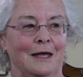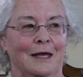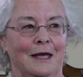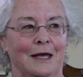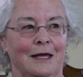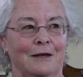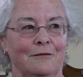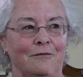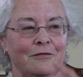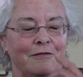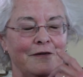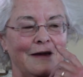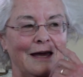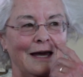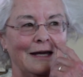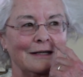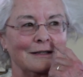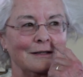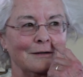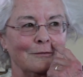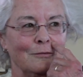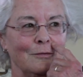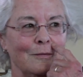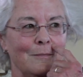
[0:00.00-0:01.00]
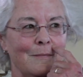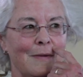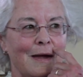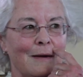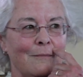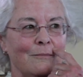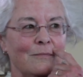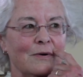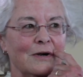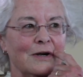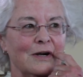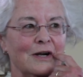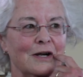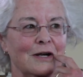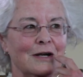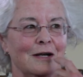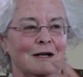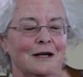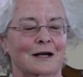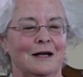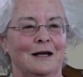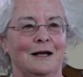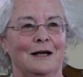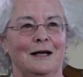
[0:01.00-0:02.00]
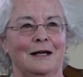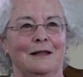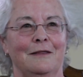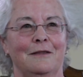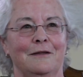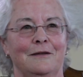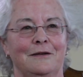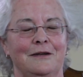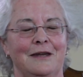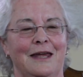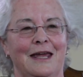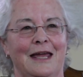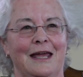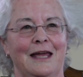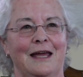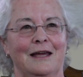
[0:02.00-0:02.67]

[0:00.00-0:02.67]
In fact, I remember the day